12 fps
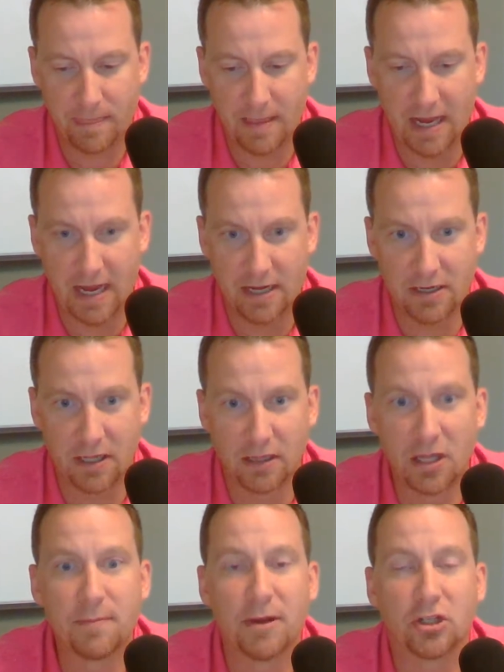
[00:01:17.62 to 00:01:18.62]

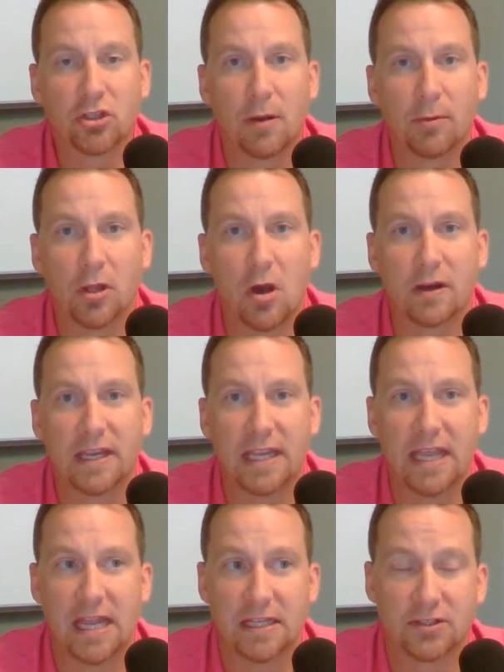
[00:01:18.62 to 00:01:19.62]
little bit of trouble logging
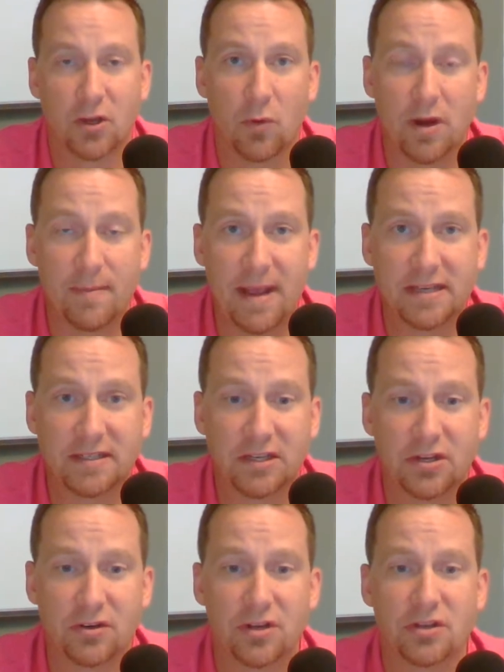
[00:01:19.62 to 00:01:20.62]
in. So what I'm asking
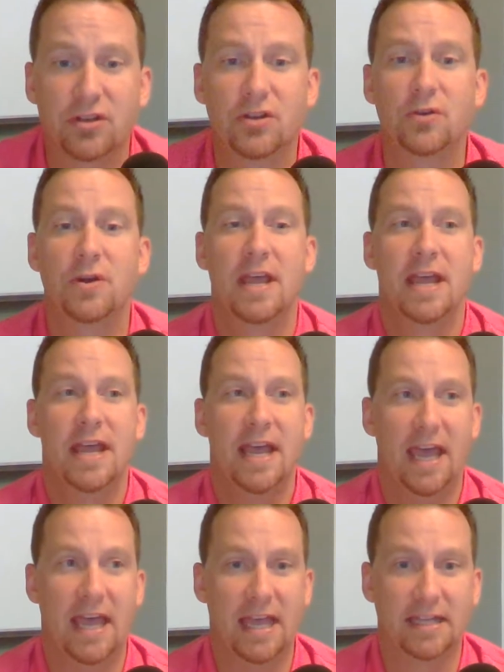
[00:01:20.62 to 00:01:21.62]
you to do
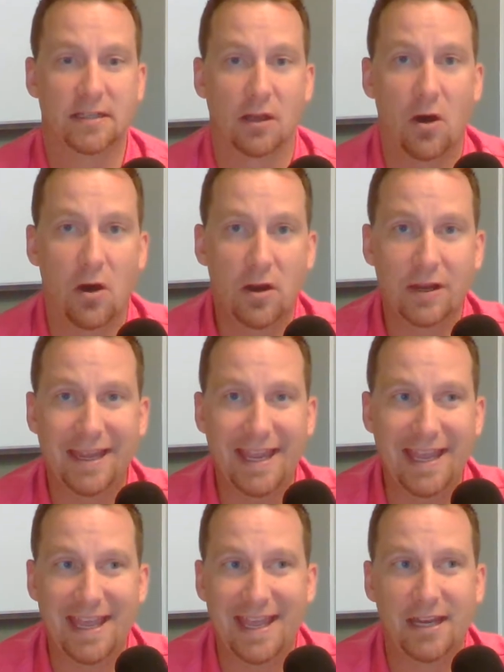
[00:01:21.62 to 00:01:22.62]
is log
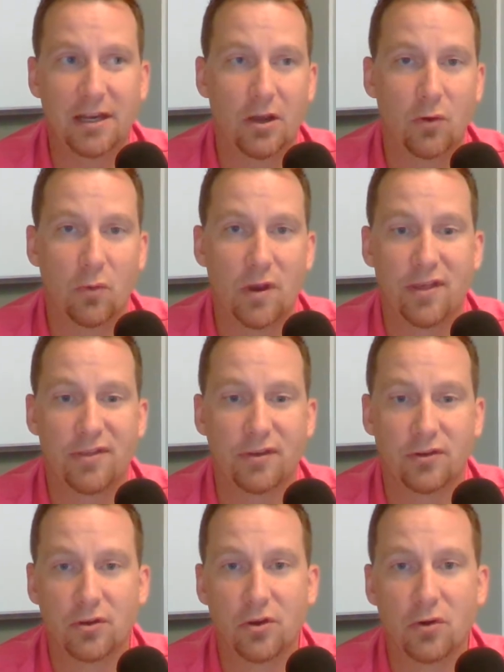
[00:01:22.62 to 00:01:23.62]
in with
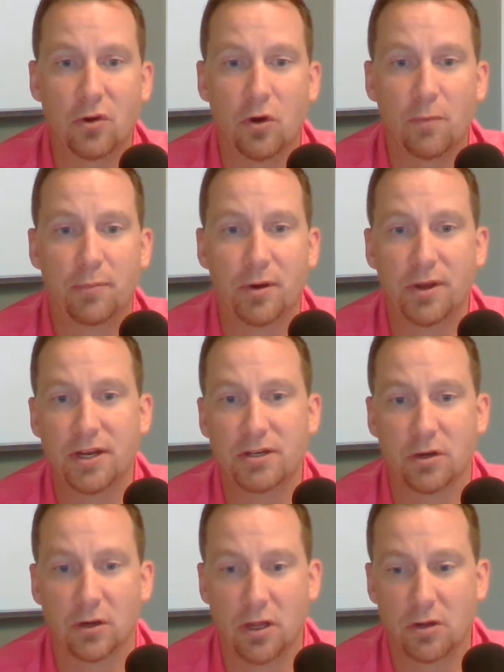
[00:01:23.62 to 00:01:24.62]
Google, put in
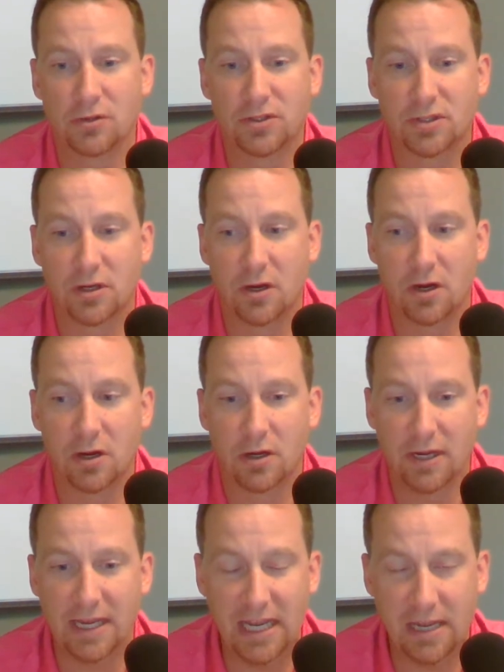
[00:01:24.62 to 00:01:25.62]
your Lone
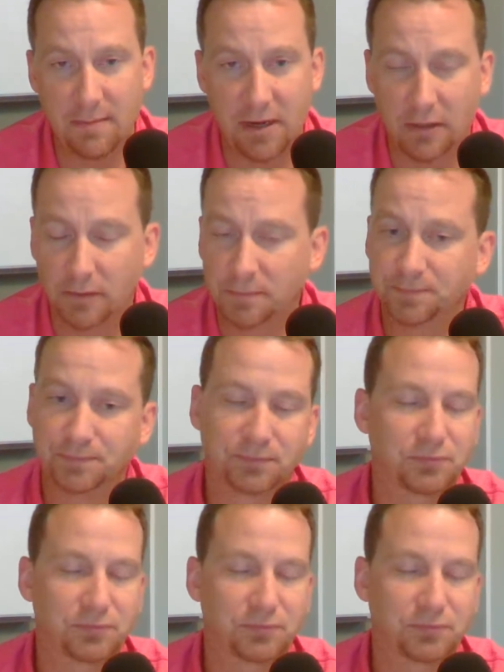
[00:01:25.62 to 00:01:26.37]
Star email,